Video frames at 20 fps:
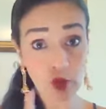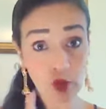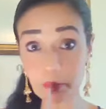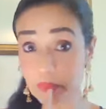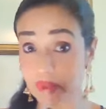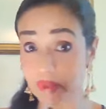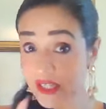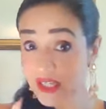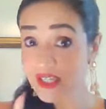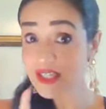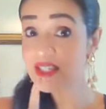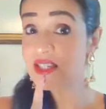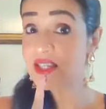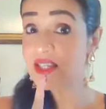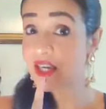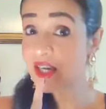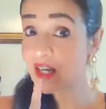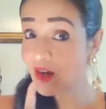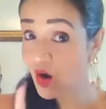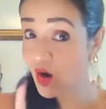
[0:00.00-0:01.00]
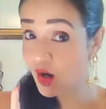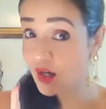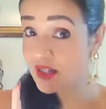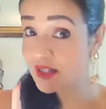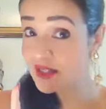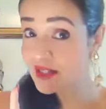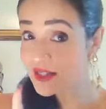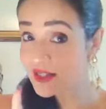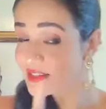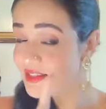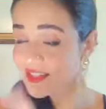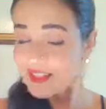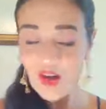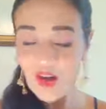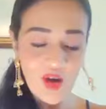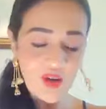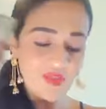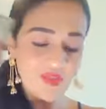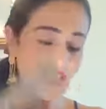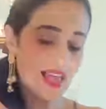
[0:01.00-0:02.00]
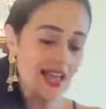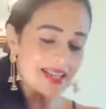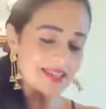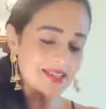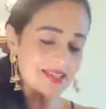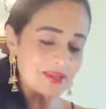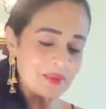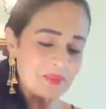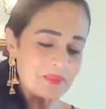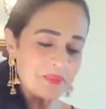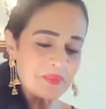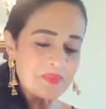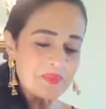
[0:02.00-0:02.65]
So please take cognizance of that.